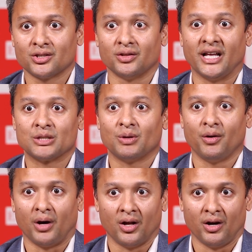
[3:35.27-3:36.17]
So that's
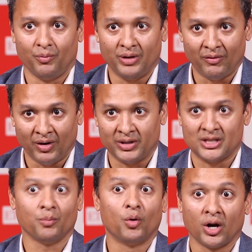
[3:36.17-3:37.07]
why we are
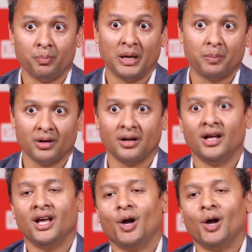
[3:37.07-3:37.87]
investing more on people.